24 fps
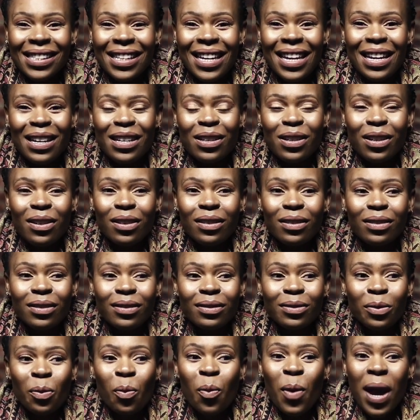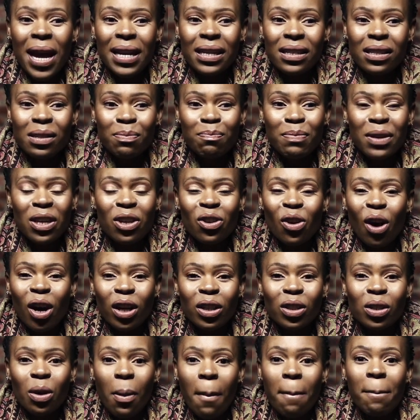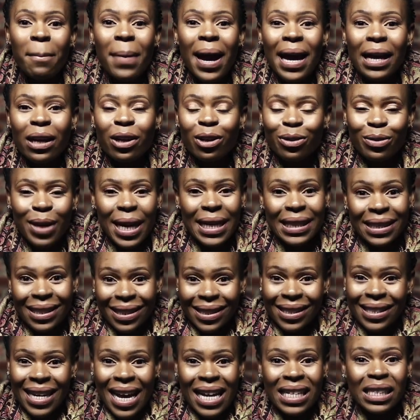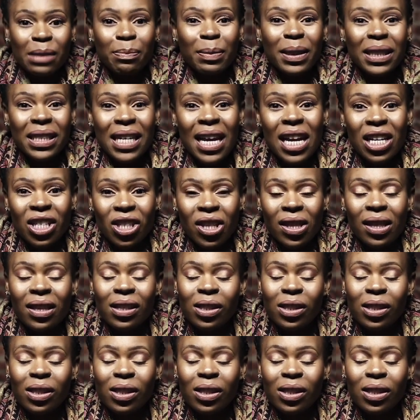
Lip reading: It went beyond my greatest expectation.